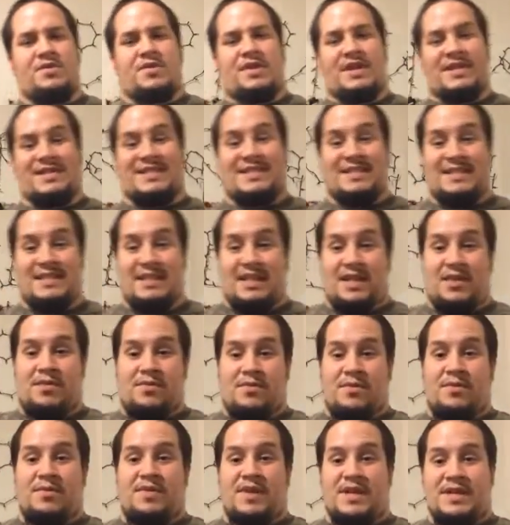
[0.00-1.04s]
You can see
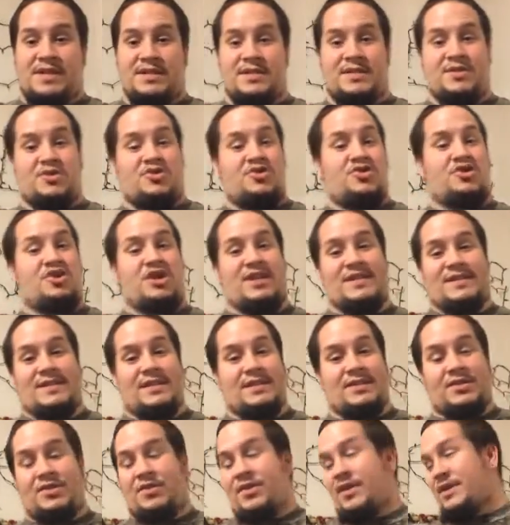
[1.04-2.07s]
through these just
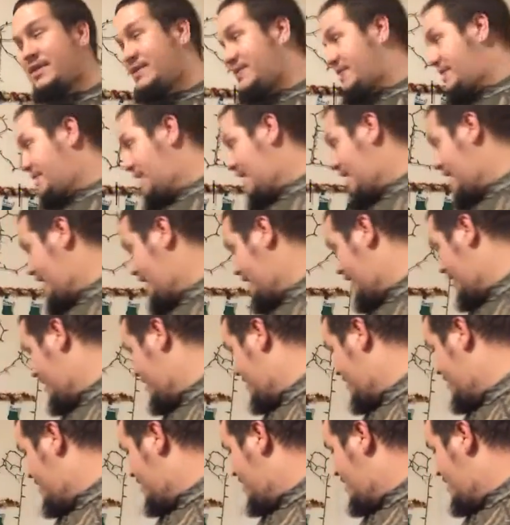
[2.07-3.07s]
as good as a tank.